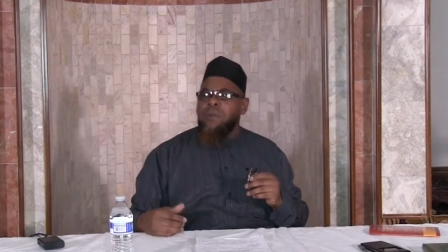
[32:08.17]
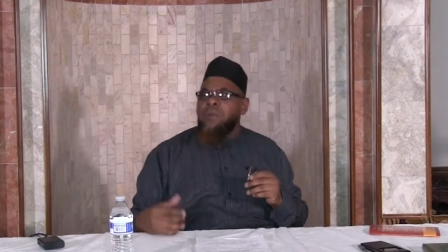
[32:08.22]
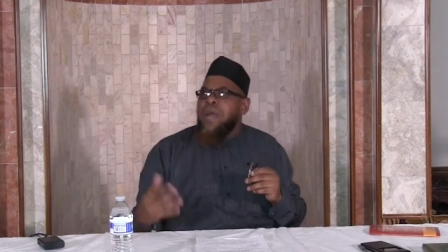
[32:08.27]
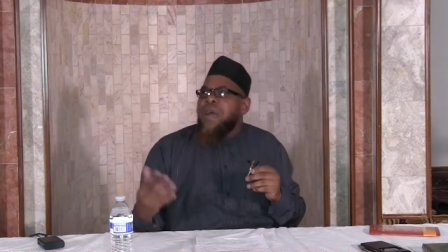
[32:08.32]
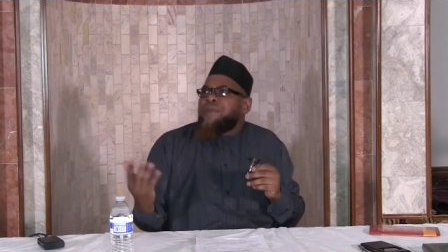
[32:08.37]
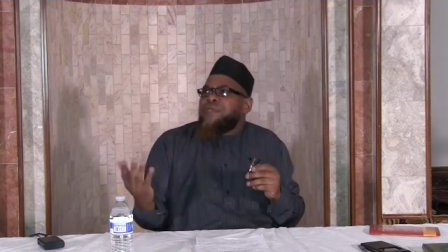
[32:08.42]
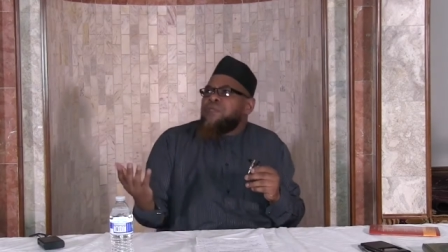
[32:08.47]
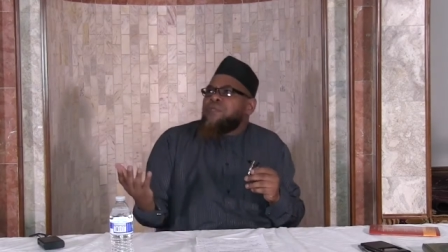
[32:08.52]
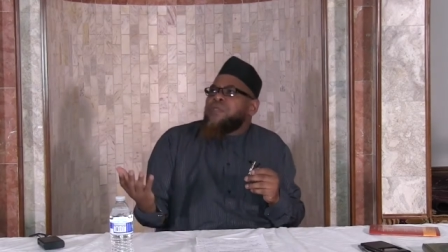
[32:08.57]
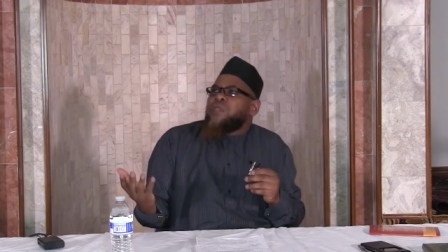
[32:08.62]
you
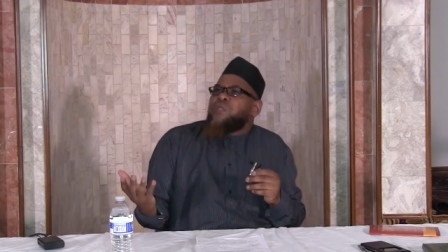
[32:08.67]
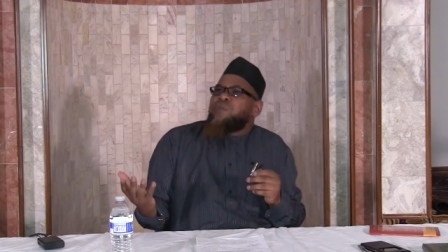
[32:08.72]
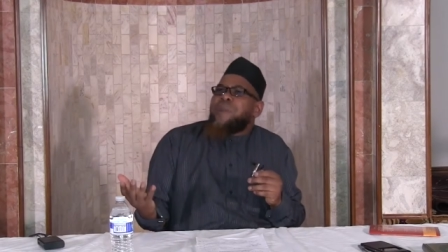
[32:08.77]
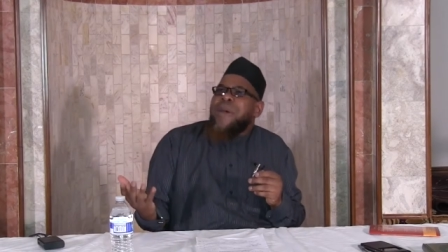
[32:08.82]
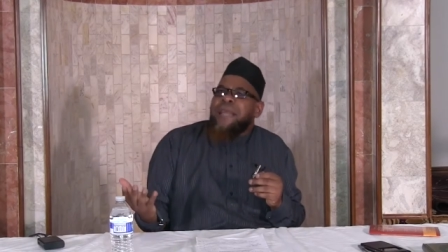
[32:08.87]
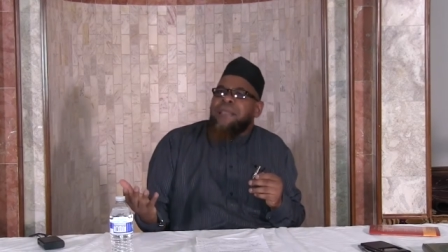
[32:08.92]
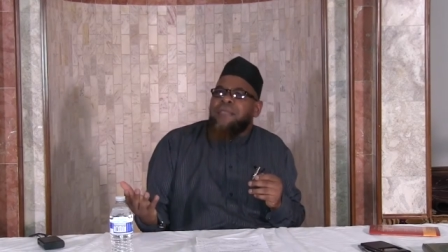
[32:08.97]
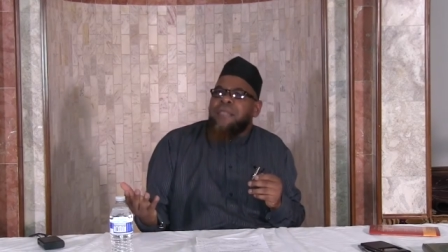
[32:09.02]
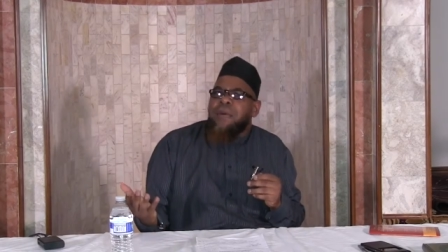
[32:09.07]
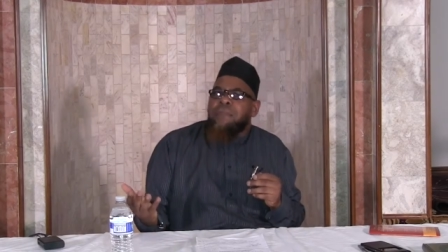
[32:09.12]
have to
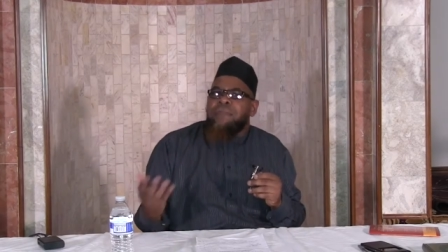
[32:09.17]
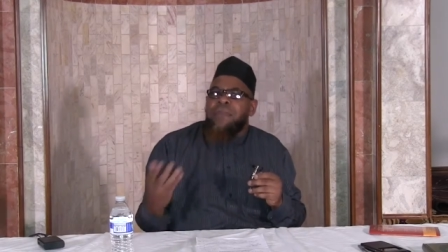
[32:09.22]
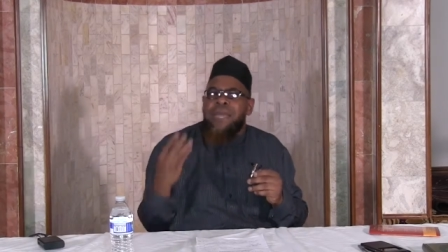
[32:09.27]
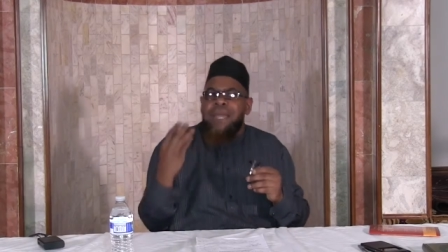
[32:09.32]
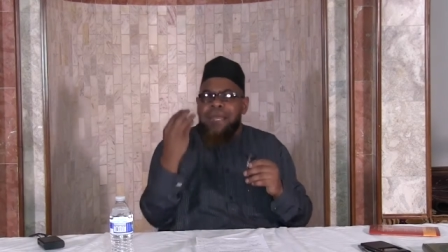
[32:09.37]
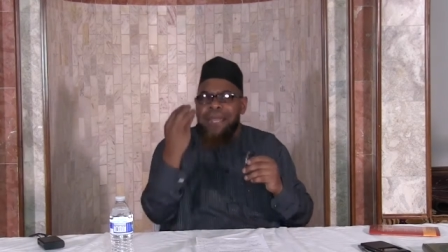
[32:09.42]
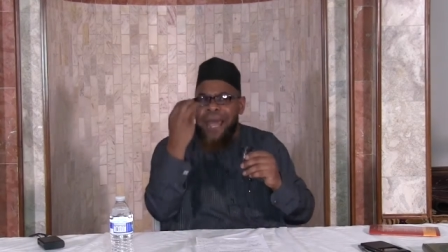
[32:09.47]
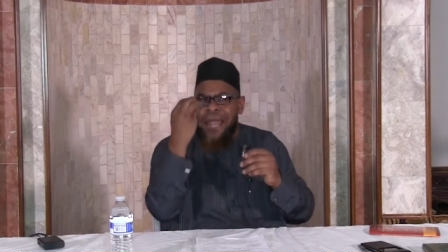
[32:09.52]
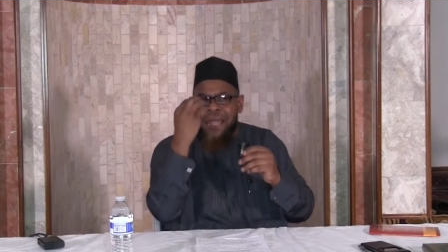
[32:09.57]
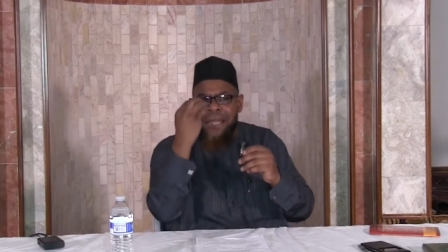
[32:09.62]
respect them
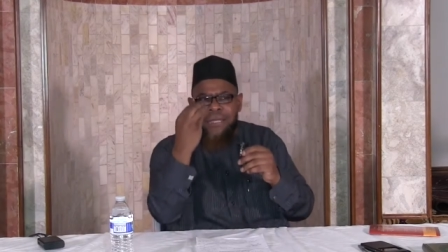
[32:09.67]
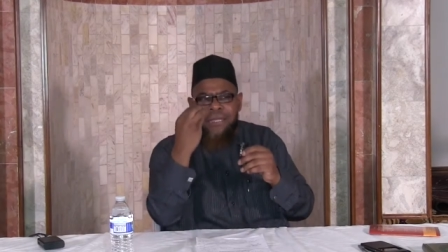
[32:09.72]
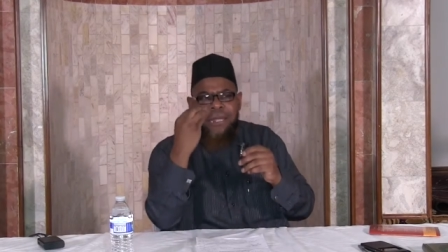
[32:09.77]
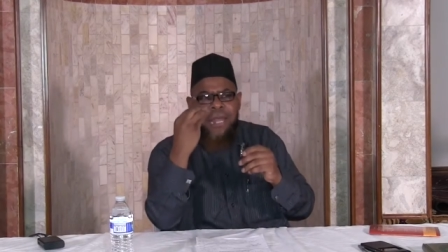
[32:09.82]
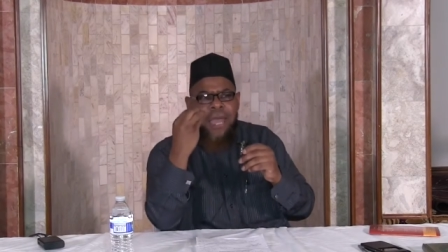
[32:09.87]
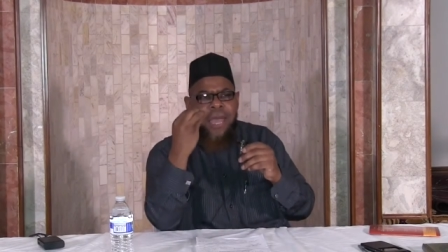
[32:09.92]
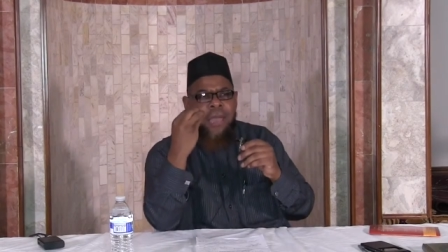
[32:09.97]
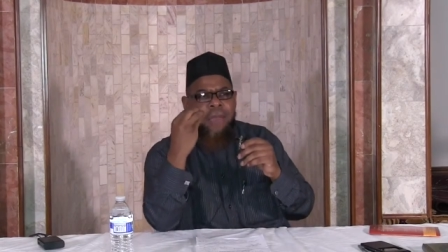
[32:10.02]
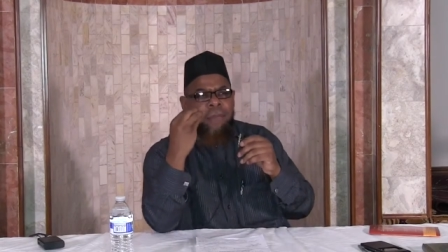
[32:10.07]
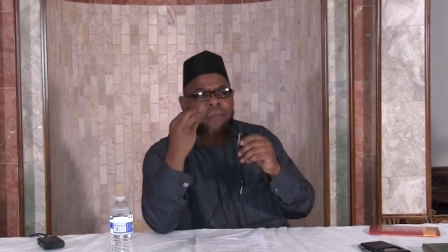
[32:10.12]
in
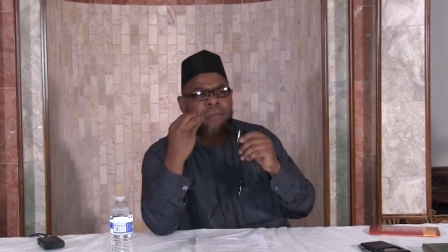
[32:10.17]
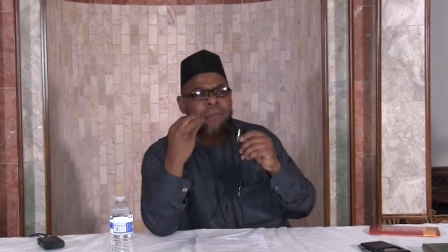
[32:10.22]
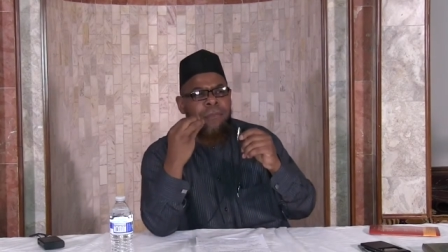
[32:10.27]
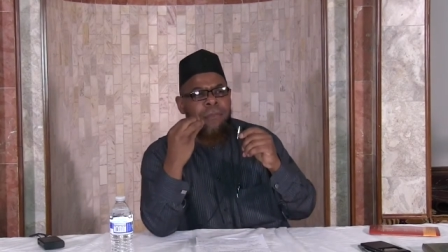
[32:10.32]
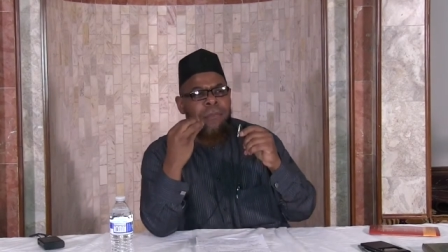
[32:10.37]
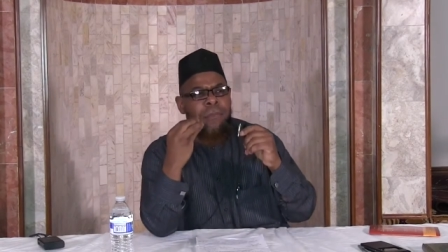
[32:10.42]
Islam.